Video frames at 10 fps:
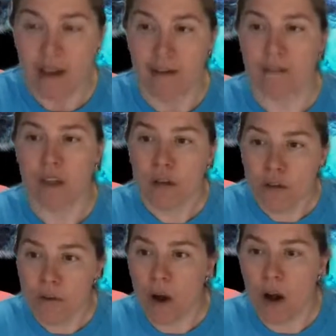If
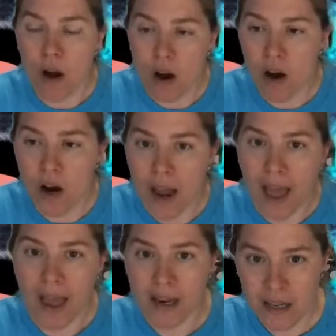you are
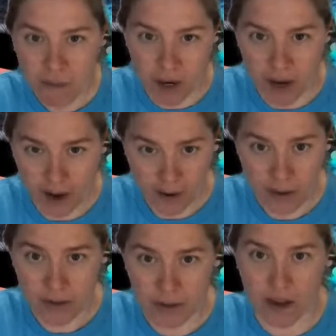anywhere
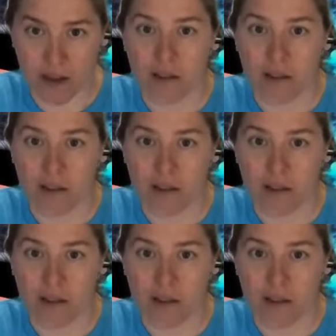else,